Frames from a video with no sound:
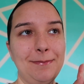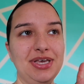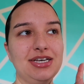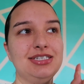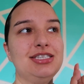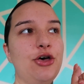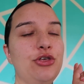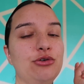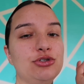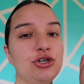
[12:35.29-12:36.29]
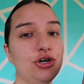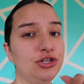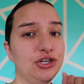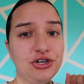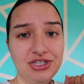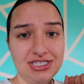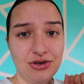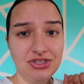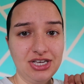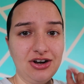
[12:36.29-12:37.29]
because those curly girlies
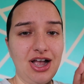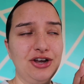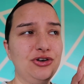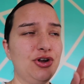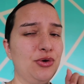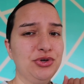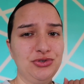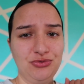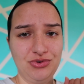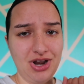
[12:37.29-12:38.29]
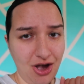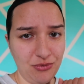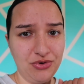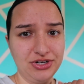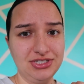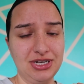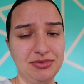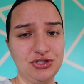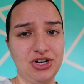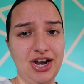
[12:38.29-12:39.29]
out there, I know we do not want to
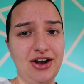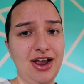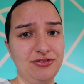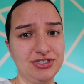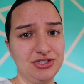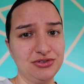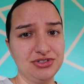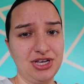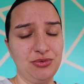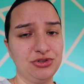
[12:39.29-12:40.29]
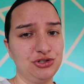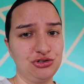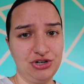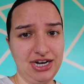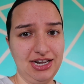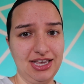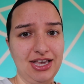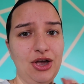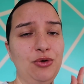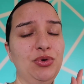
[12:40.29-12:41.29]
damage our hair every single day with straightening
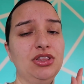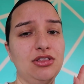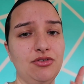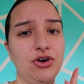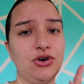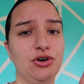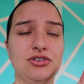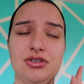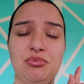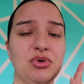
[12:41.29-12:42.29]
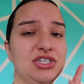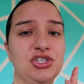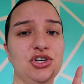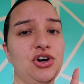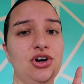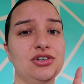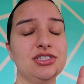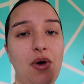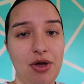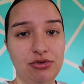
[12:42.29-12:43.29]
it, and we love our curls. Embrace your curls.
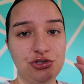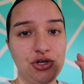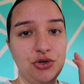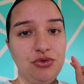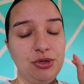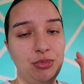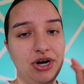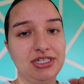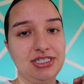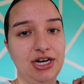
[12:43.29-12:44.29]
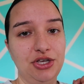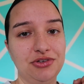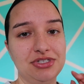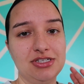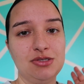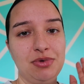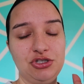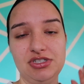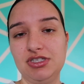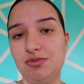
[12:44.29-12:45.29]
So I will show you the products that I use,
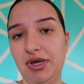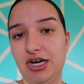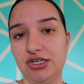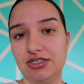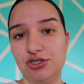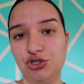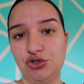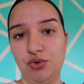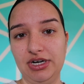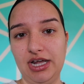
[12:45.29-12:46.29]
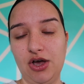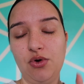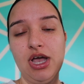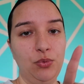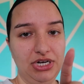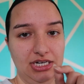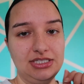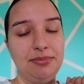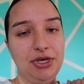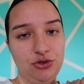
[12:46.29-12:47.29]
especially since my hair is this short now. We
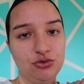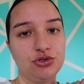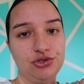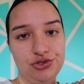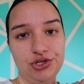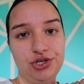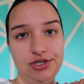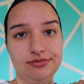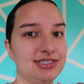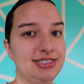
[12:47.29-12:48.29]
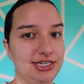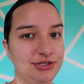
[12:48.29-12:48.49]
need to make those curls look good. Stay